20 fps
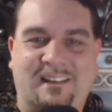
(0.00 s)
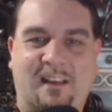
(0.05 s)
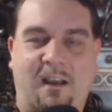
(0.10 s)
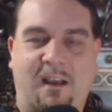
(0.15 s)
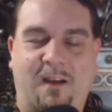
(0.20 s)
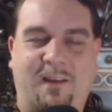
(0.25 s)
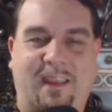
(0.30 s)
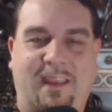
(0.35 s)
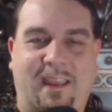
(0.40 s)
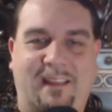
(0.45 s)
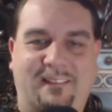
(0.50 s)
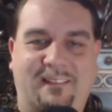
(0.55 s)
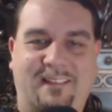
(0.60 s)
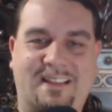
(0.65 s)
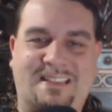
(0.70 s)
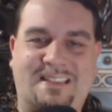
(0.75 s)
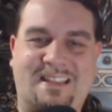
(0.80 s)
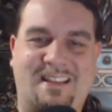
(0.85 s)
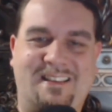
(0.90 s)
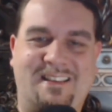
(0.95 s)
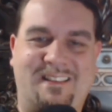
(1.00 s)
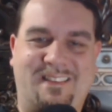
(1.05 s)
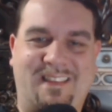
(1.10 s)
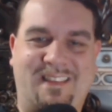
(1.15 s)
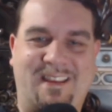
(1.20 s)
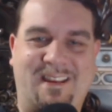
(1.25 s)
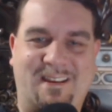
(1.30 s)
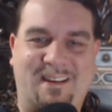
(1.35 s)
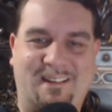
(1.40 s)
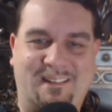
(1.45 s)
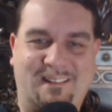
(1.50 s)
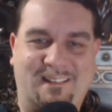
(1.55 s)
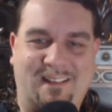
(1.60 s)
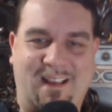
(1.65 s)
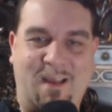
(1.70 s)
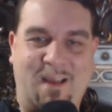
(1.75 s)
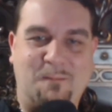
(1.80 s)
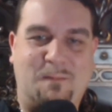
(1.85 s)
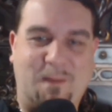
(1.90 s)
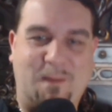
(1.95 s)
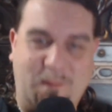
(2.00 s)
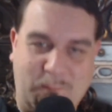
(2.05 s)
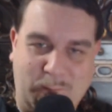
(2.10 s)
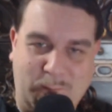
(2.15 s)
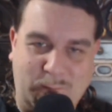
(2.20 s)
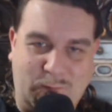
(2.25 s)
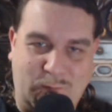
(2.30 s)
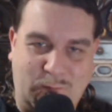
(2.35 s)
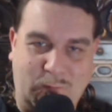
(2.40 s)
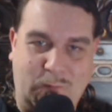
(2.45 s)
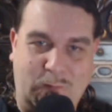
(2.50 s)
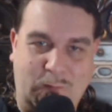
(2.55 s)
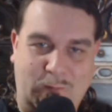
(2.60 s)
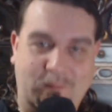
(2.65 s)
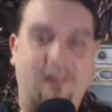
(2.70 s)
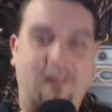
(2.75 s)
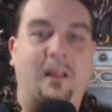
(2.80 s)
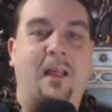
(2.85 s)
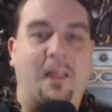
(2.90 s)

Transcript: Okay, let's end it there. I'm Terrible Troll.